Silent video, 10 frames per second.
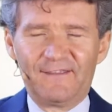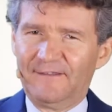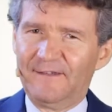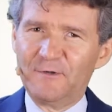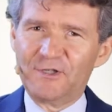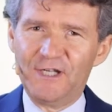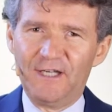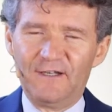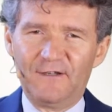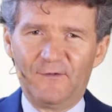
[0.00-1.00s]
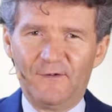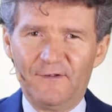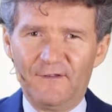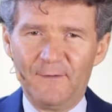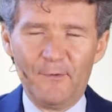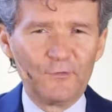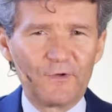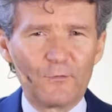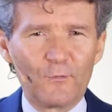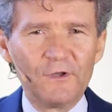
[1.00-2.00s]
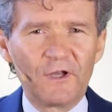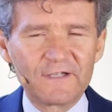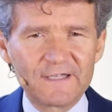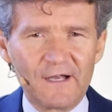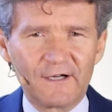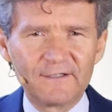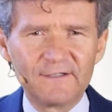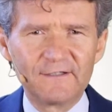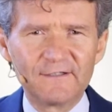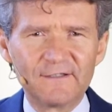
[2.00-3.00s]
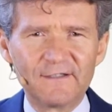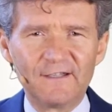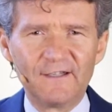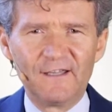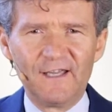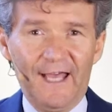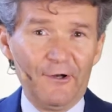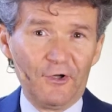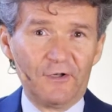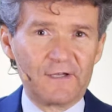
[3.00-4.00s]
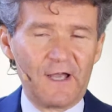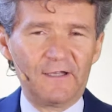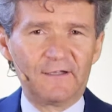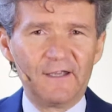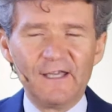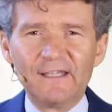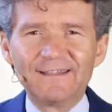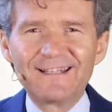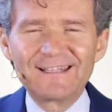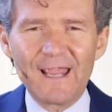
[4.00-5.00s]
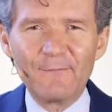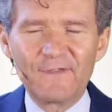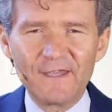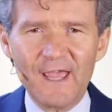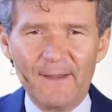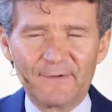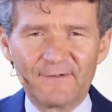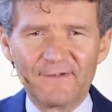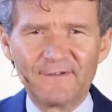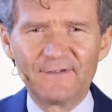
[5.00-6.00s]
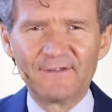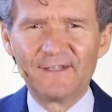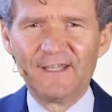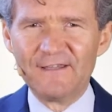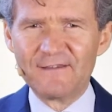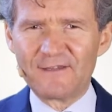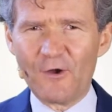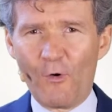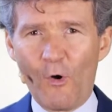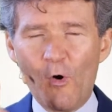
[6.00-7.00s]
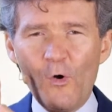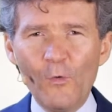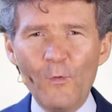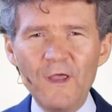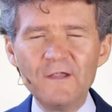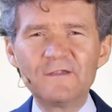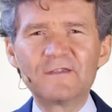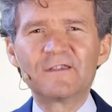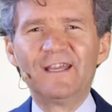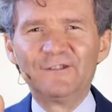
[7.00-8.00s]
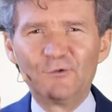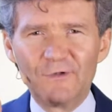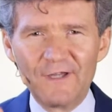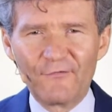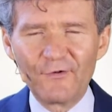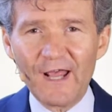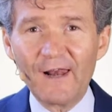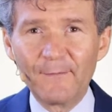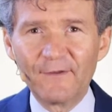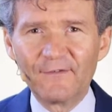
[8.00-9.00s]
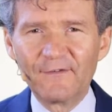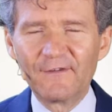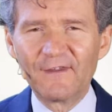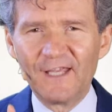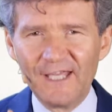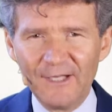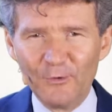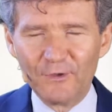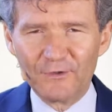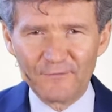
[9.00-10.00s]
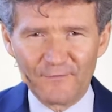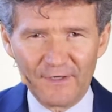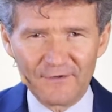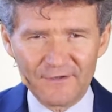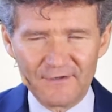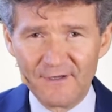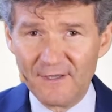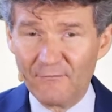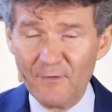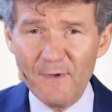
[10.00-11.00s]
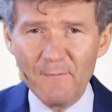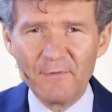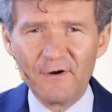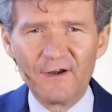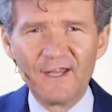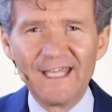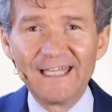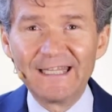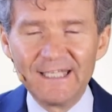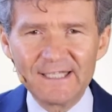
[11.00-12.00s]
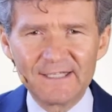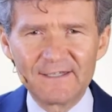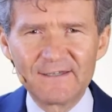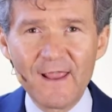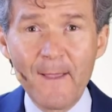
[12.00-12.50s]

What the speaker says: the machine, the motor will not start. And on the other side, the same thing happens. So always two different elements in order to function. Remember, this is